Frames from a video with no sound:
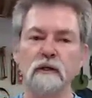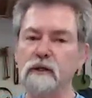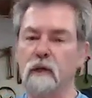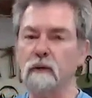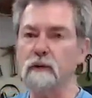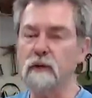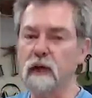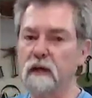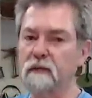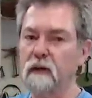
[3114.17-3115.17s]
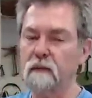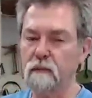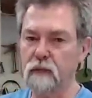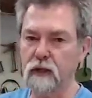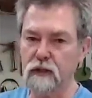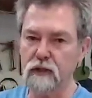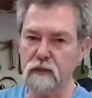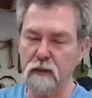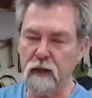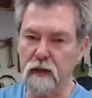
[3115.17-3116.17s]
just go on to Nova Kitchen
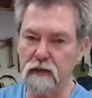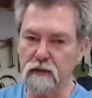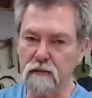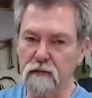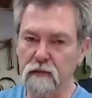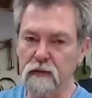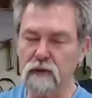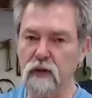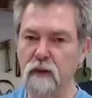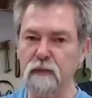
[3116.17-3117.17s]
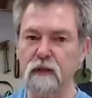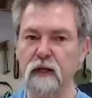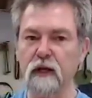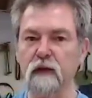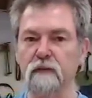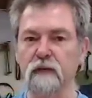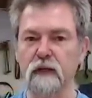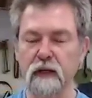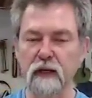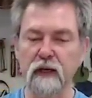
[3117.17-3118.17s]
Supplies. Just type in
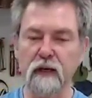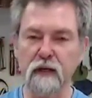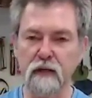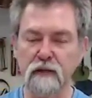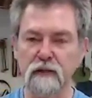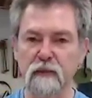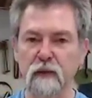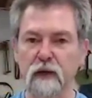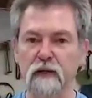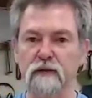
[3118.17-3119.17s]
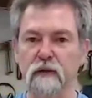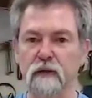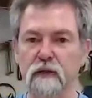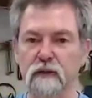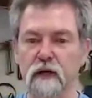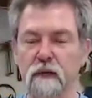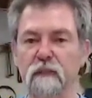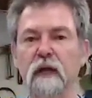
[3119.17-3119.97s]
N-O-V-E-R, Kitchen Supplies, on the internet,